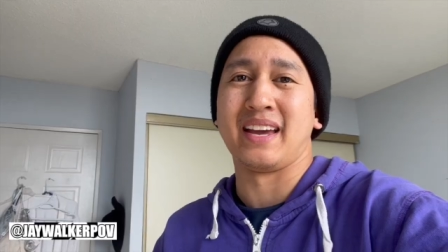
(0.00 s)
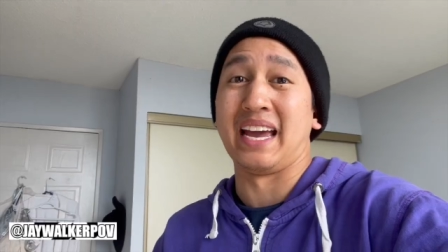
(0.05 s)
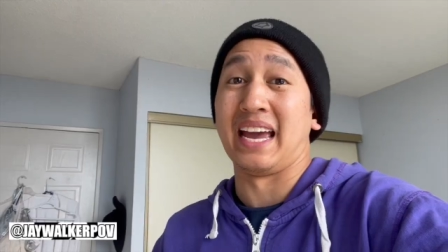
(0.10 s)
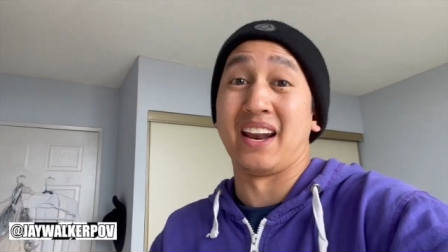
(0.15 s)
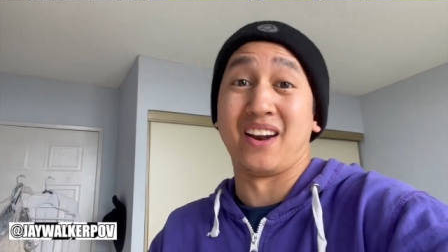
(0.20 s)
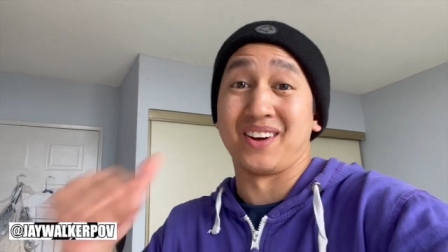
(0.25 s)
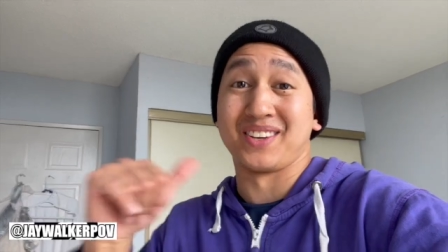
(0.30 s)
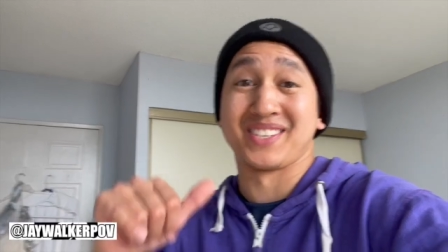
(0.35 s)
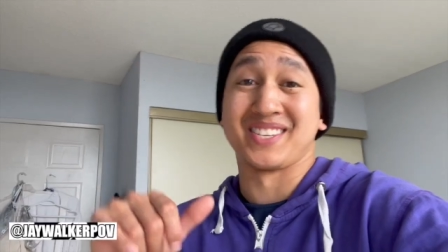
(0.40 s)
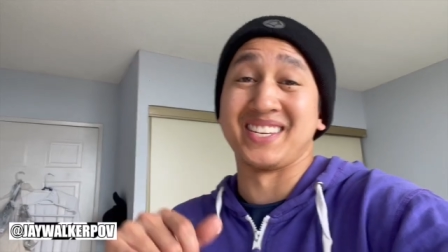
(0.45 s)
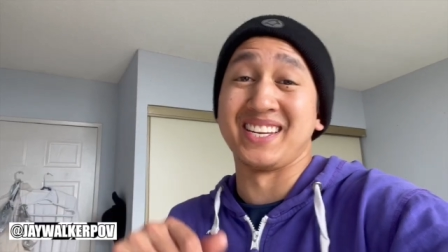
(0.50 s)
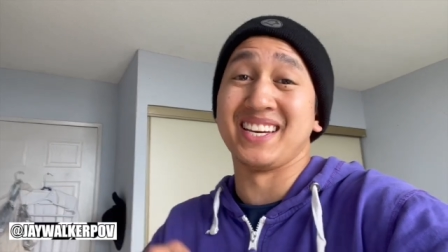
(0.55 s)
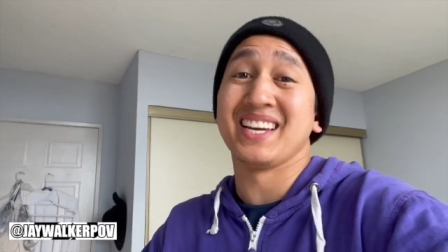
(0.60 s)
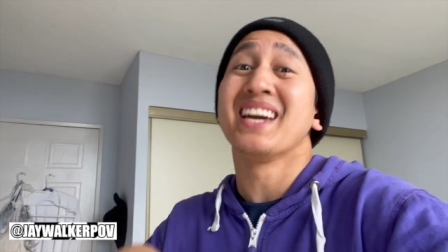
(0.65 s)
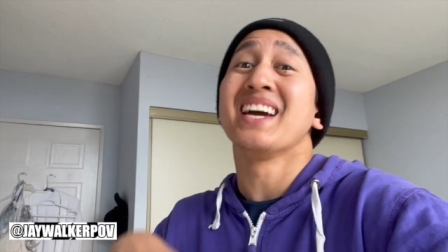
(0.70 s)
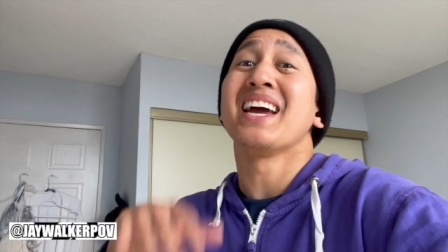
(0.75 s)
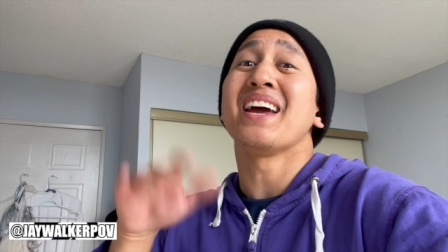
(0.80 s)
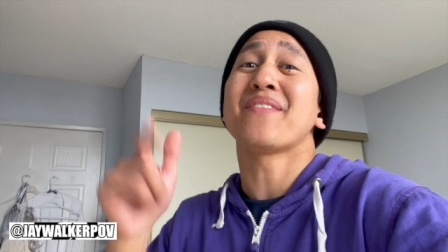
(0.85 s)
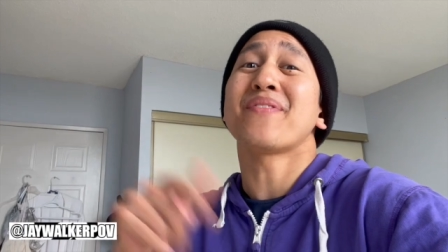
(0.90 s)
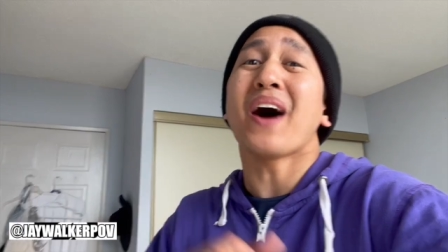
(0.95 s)
And I'll
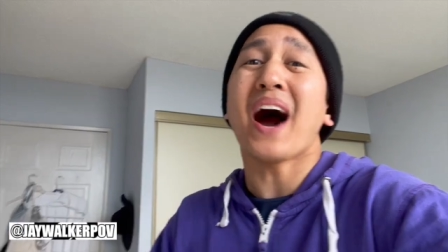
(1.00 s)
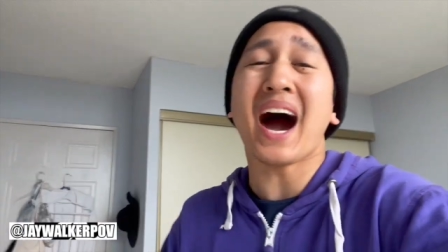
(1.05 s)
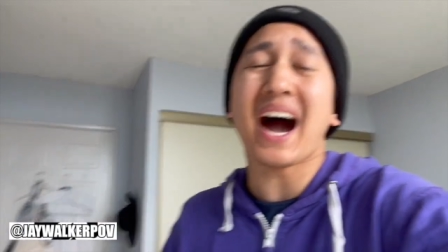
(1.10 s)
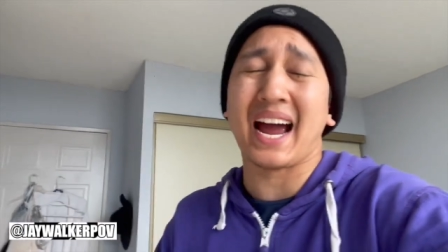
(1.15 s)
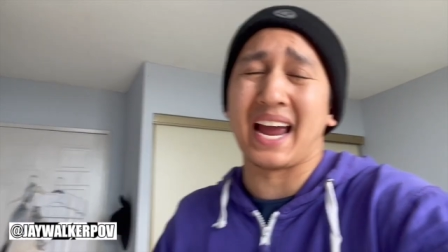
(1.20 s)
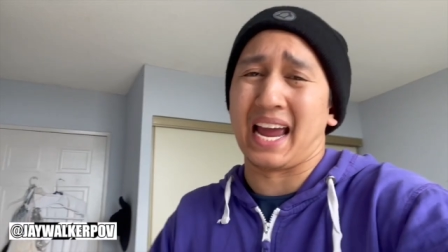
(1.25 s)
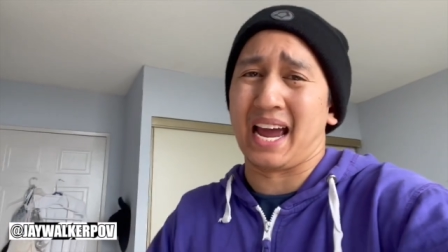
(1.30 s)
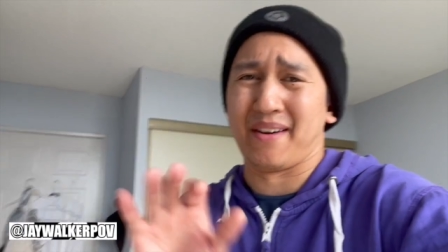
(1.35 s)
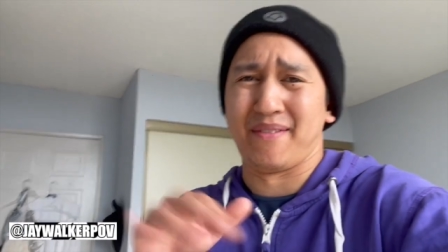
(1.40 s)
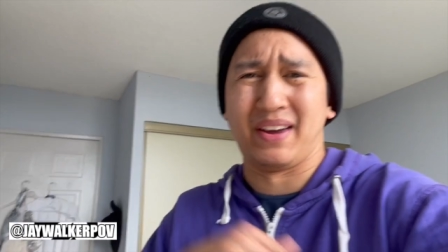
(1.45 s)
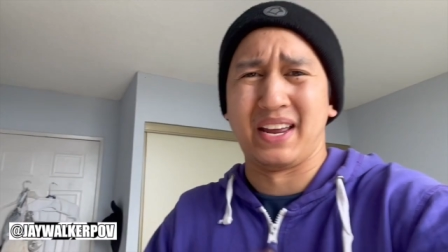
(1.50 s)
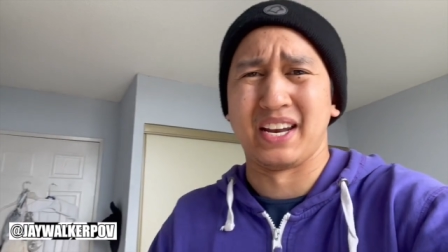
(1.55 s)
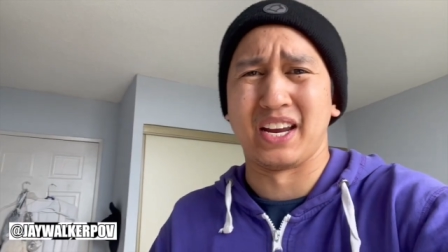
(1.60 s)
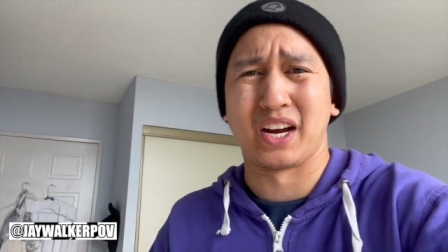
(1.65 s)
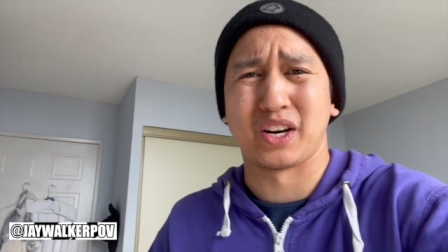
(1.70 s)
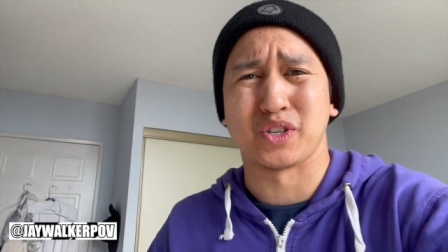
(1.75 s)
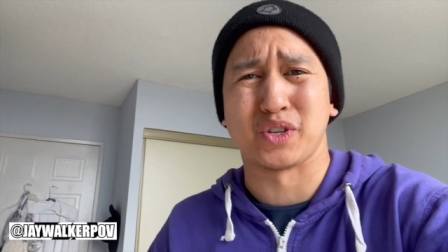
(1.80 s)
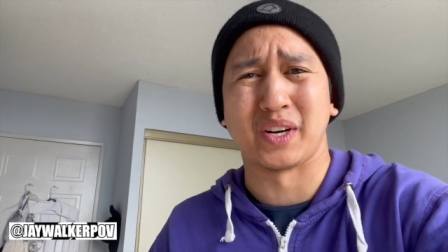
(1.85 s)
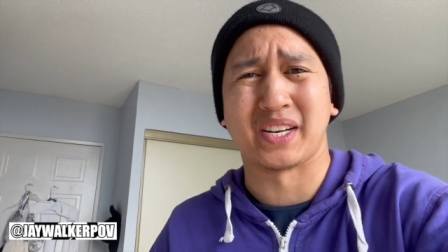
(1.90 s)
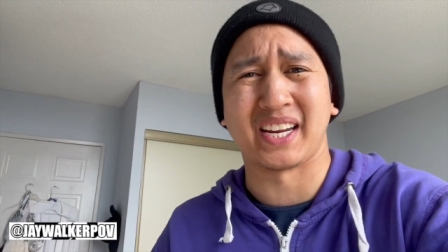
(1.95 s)
see if I have any
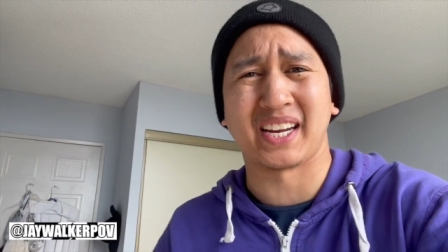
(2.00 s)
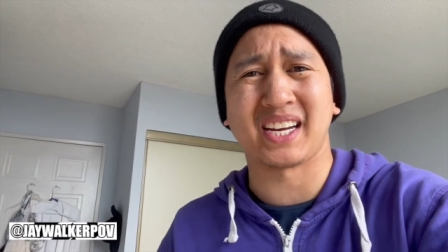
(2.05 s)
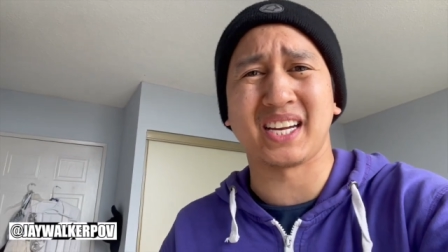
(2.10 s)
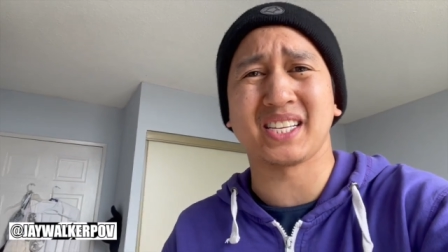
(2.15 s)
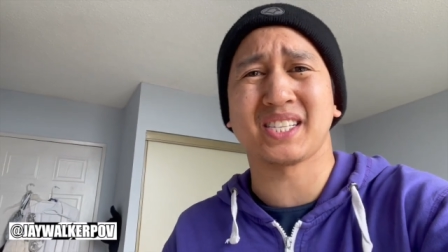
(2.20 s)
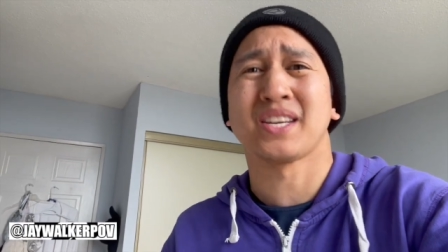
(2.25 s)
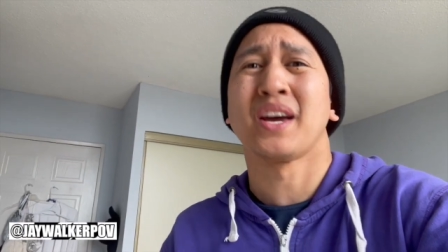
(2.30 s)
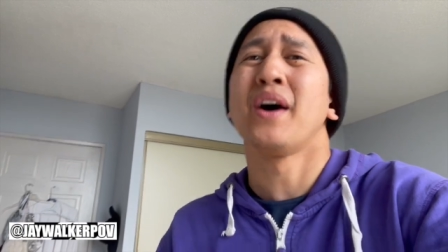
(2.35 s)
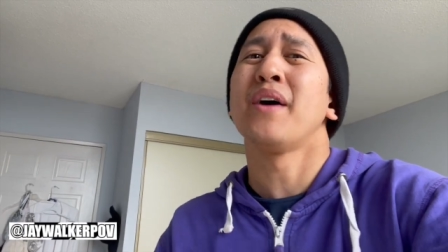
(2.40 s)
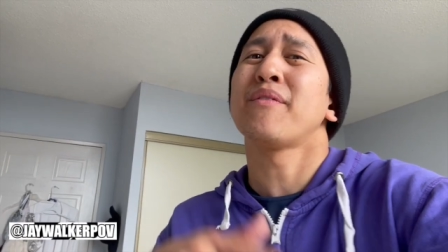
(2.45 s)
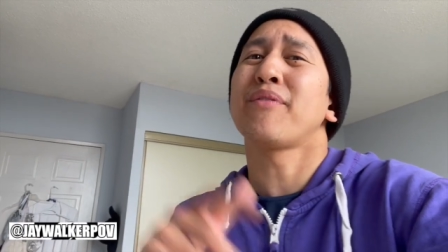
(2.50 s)
extra tickets